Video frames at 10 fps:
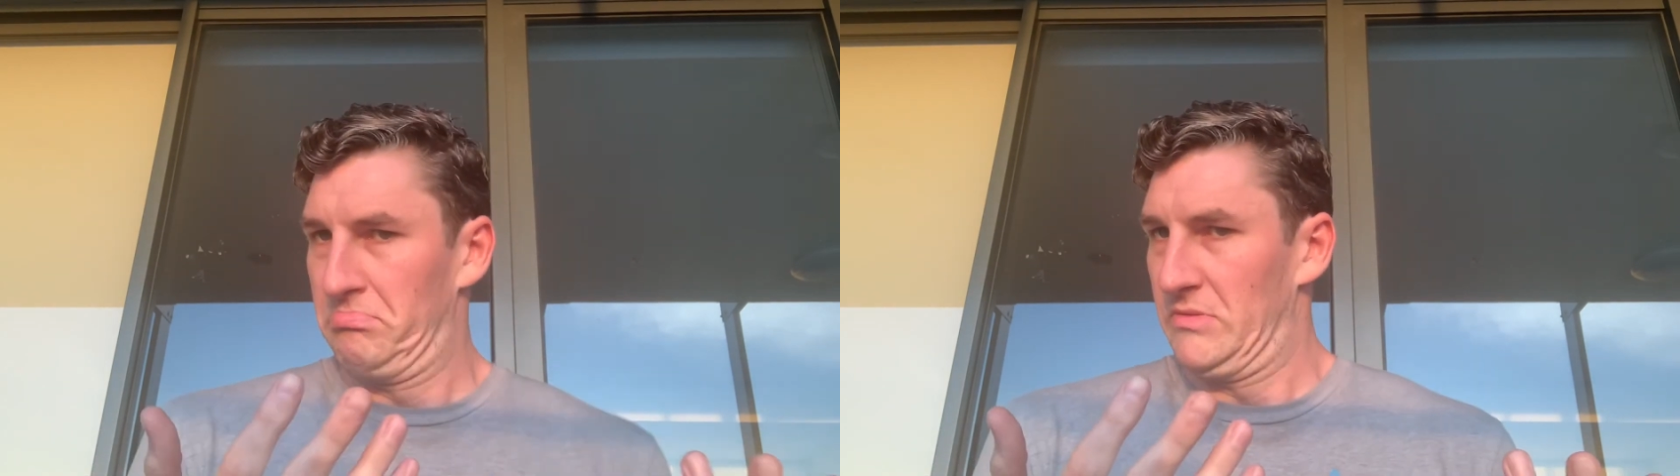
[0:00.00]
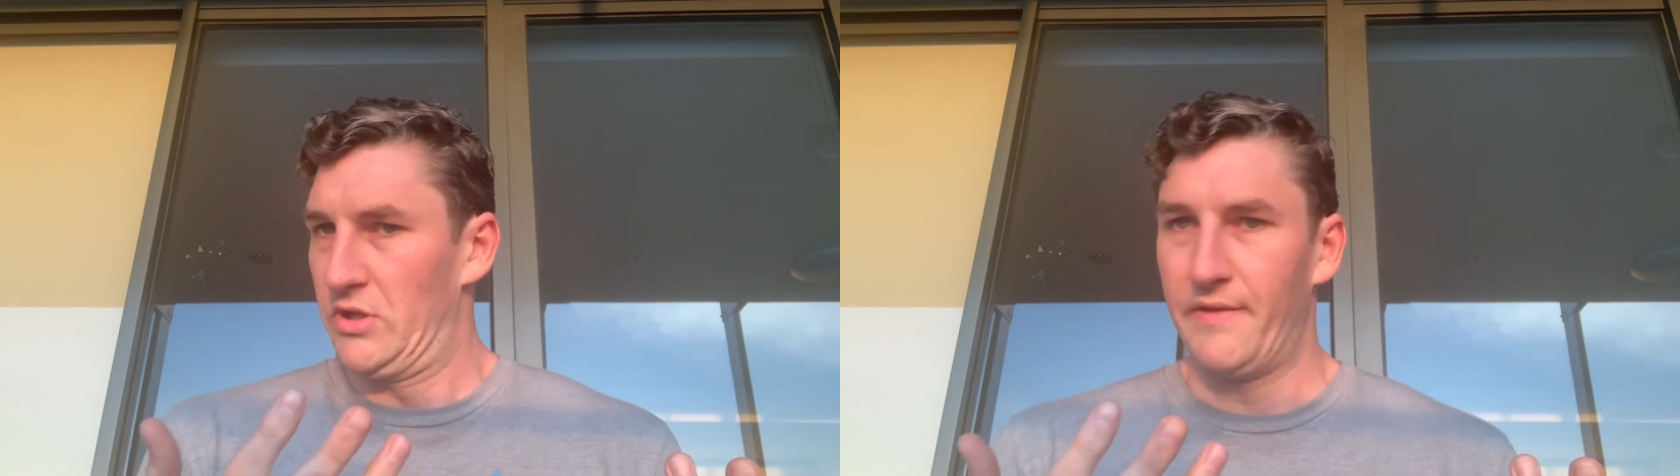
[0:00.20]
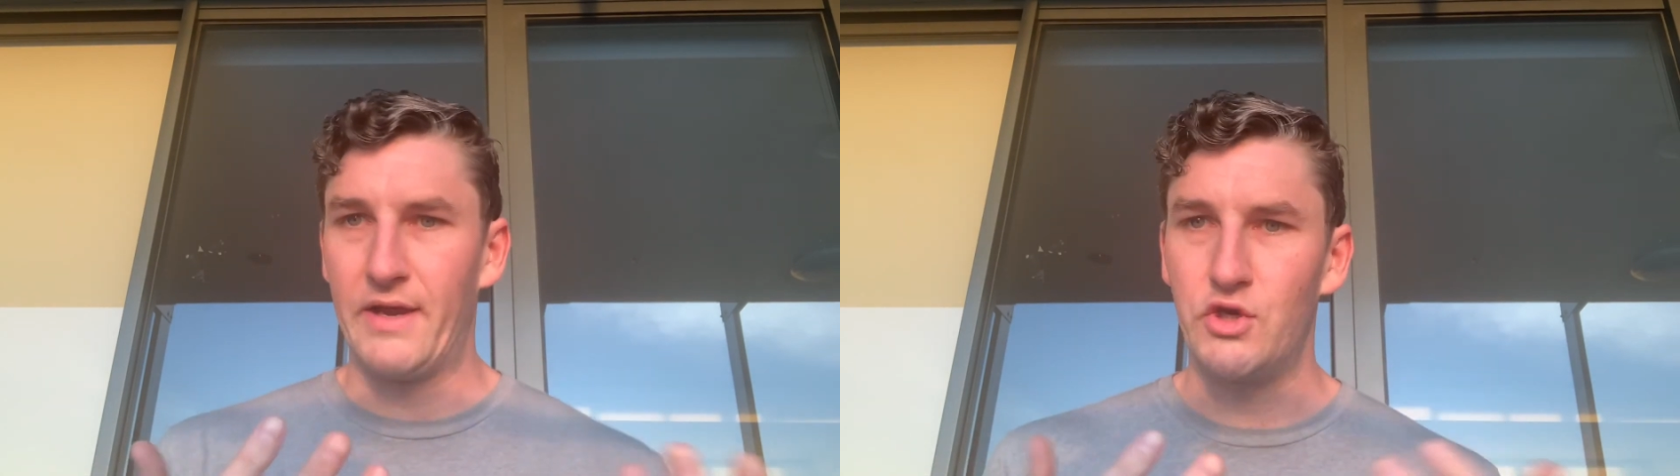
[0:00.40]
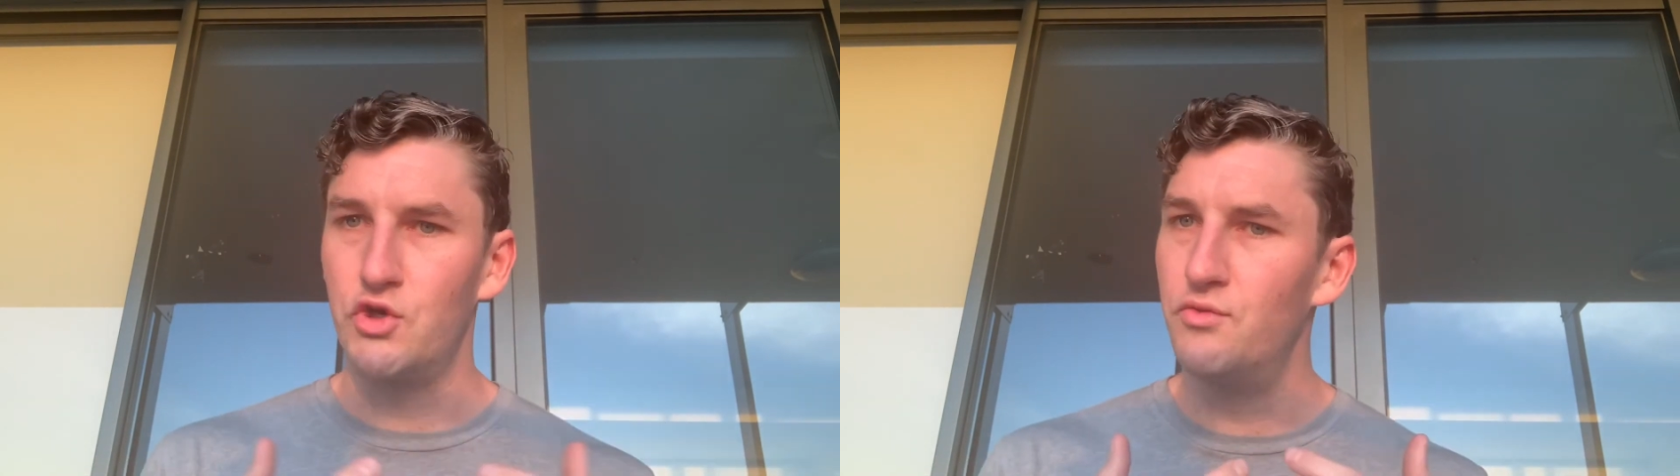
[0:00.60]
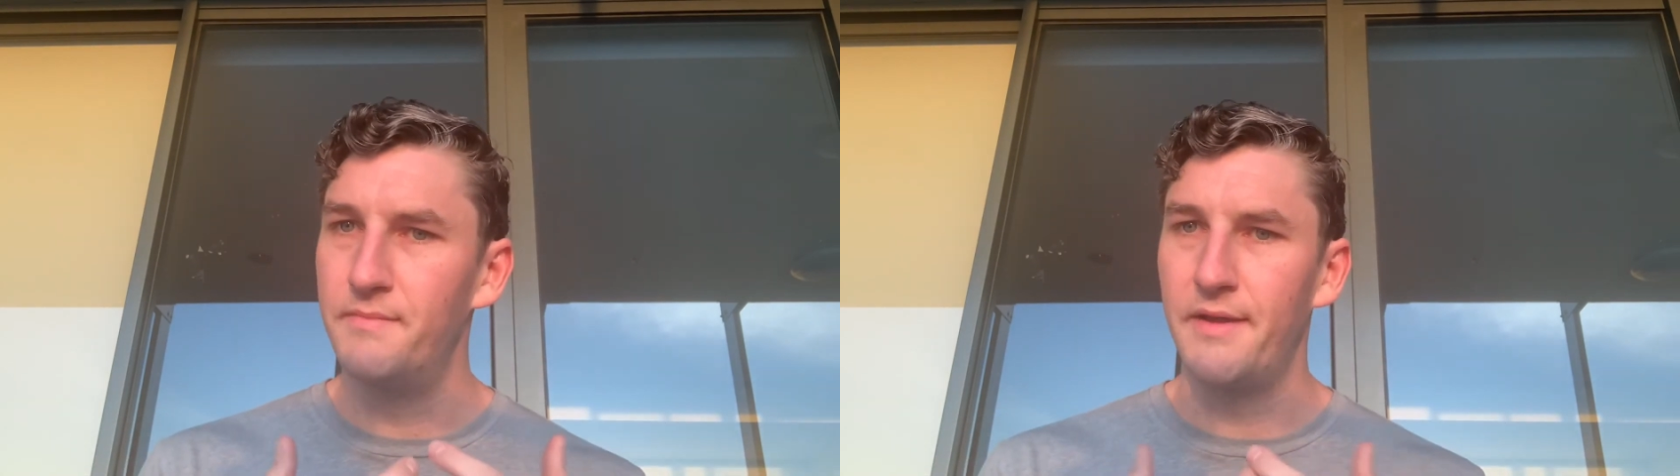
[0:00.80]
so they
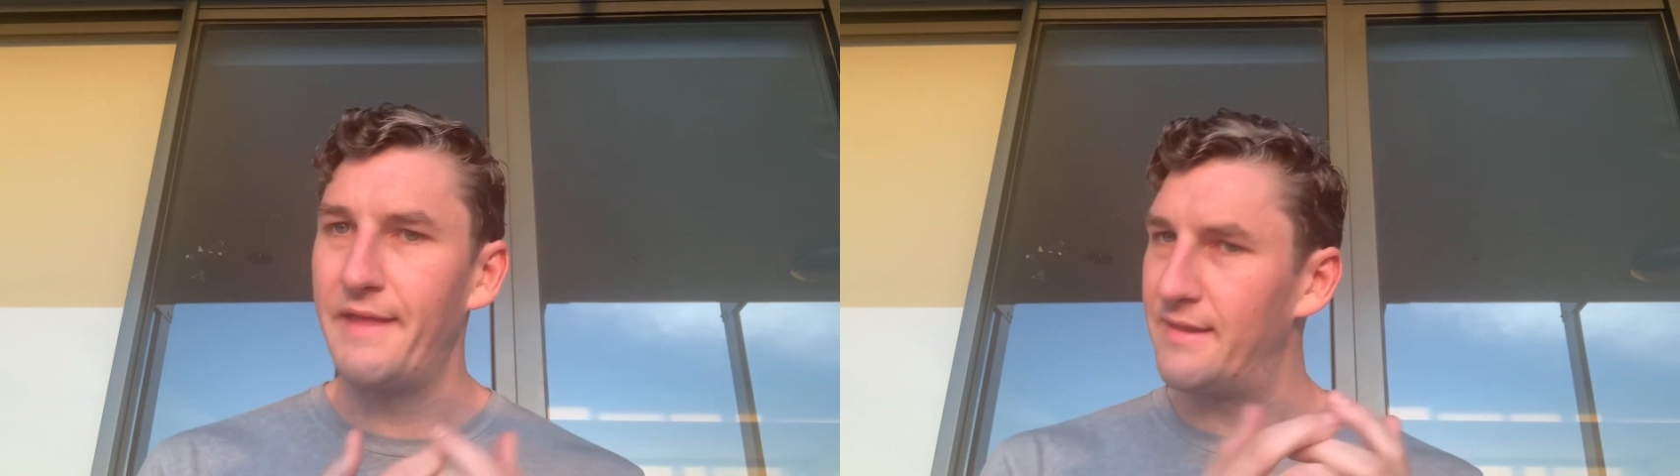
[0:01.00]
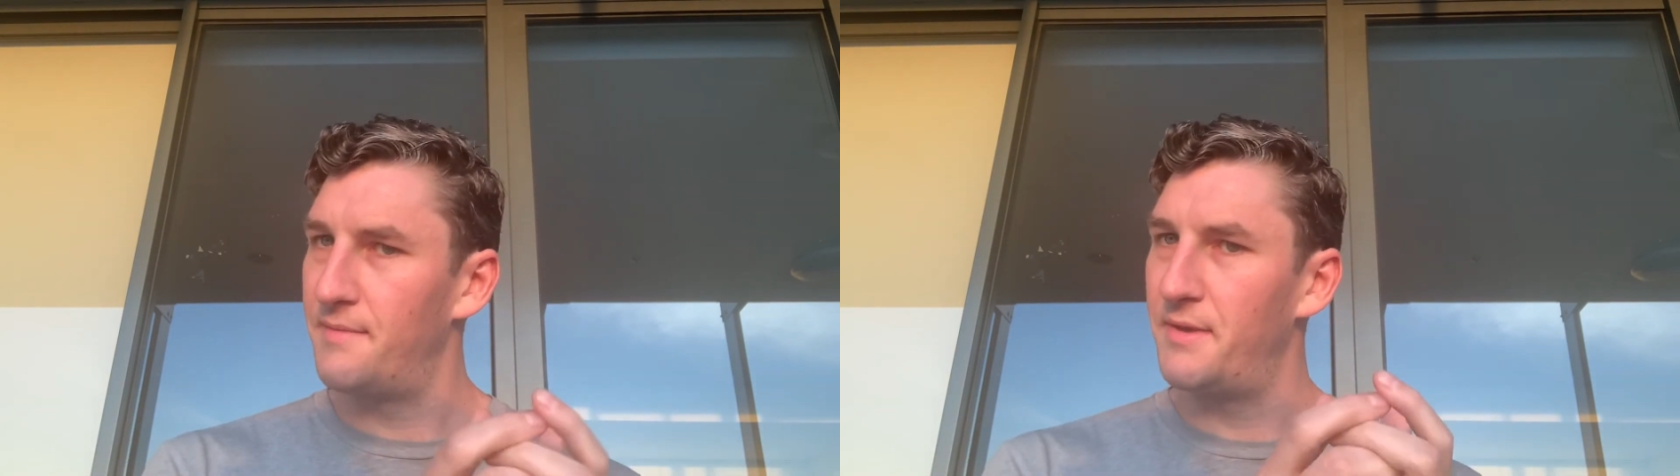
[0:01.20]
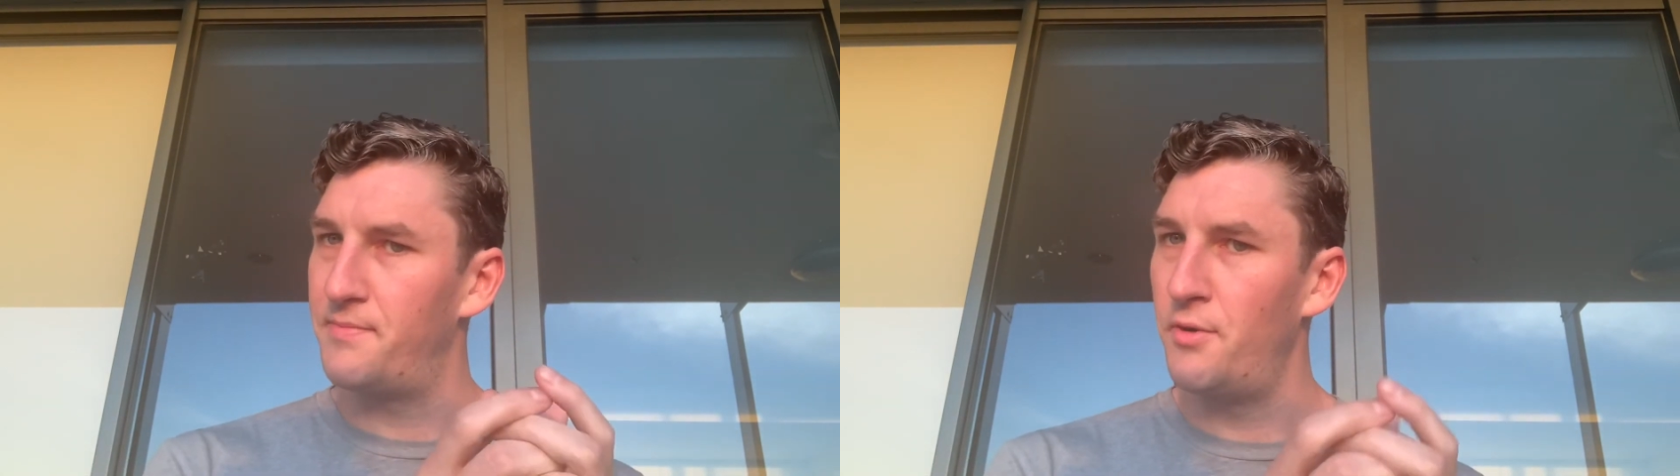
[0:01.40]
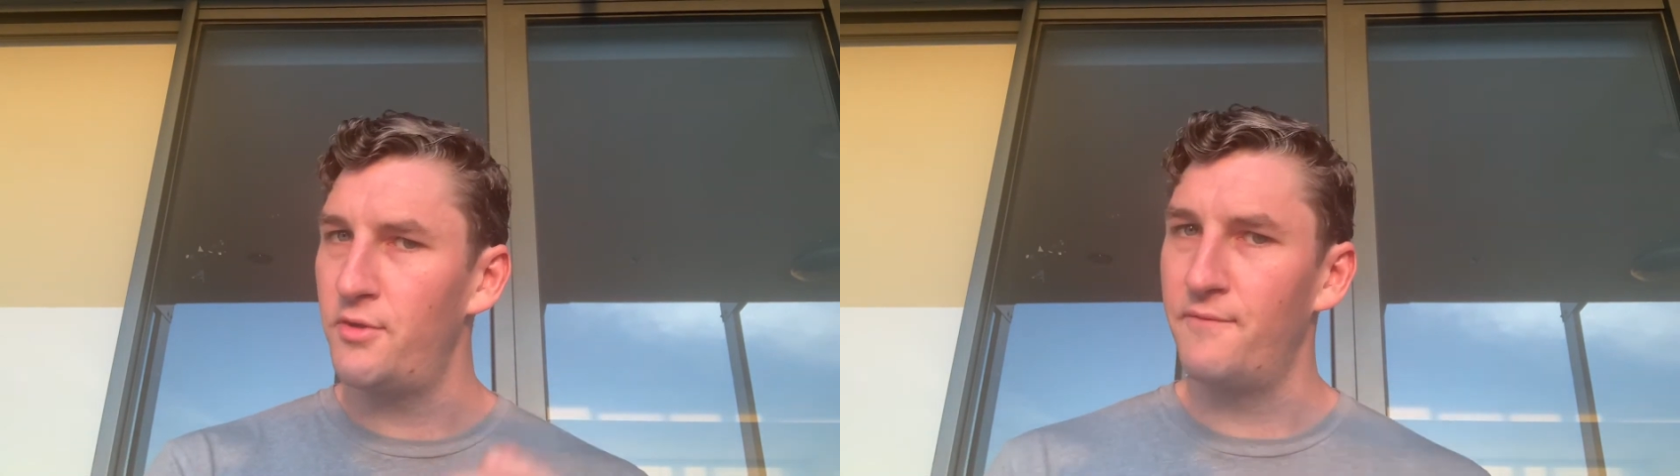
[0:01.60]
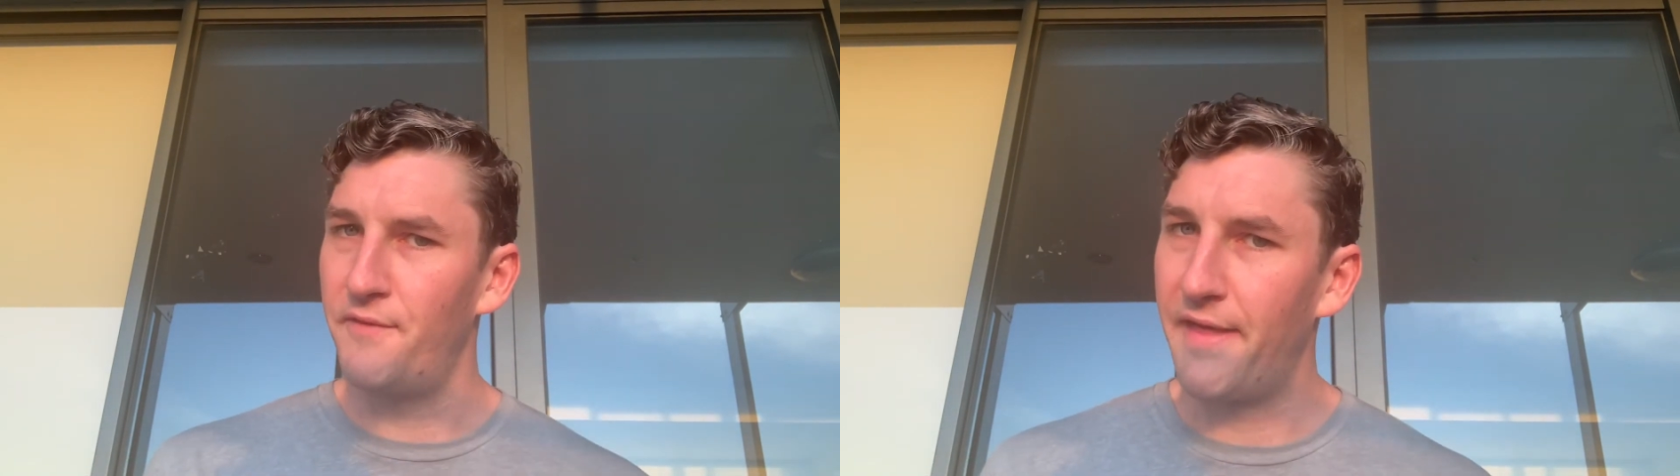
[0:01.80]
assume that that's the best
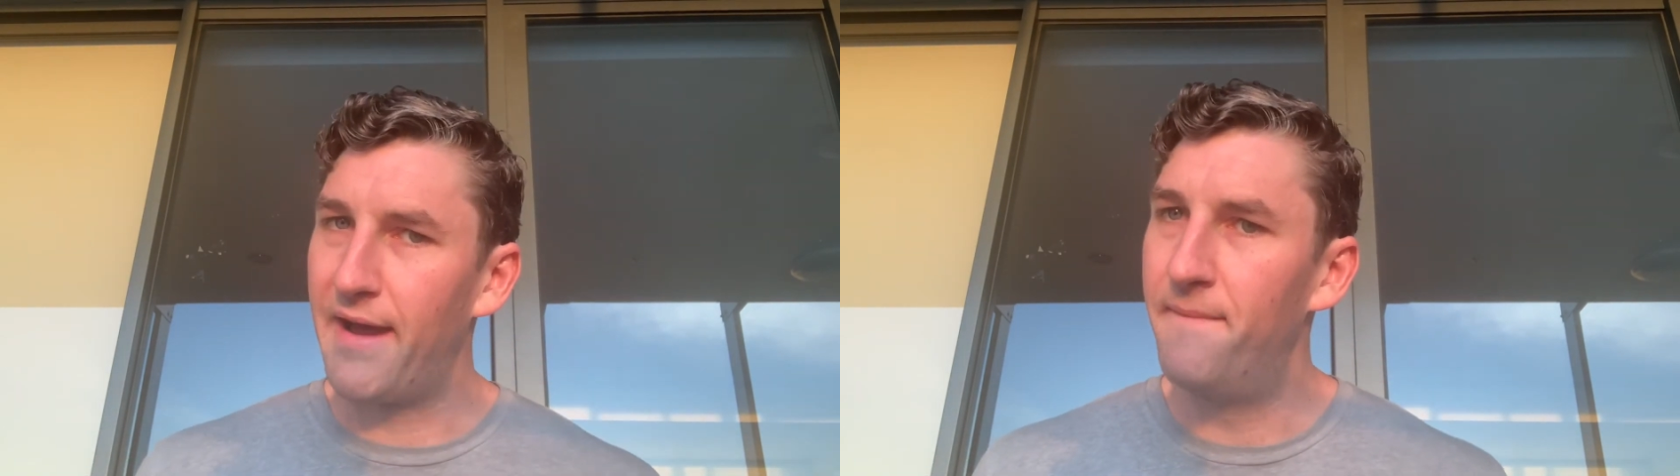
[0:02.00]
person for that,